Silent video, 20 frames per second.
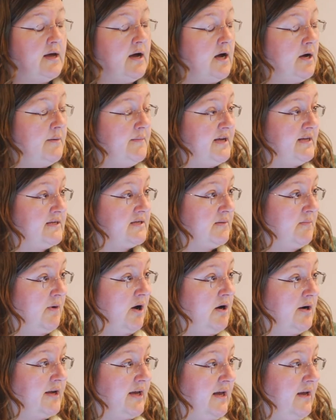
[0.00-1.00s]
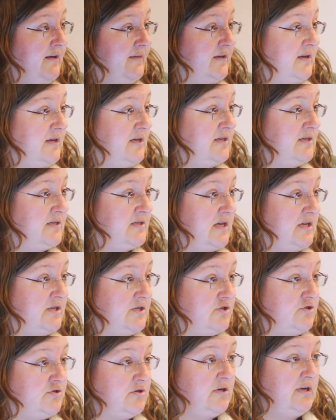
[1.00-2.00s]
Um, it's a market that is,
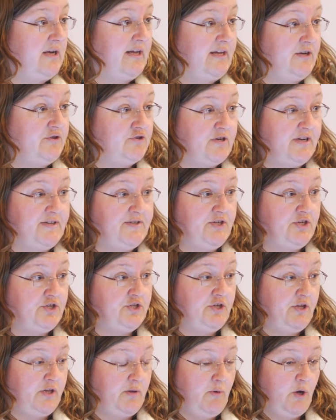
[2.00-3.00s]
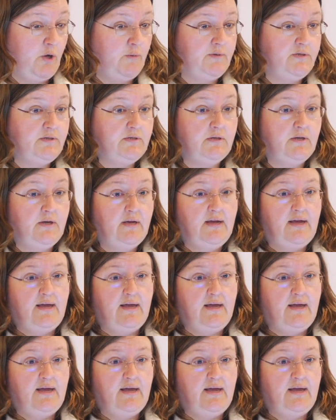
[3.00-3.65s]
is truly in transition at the moment,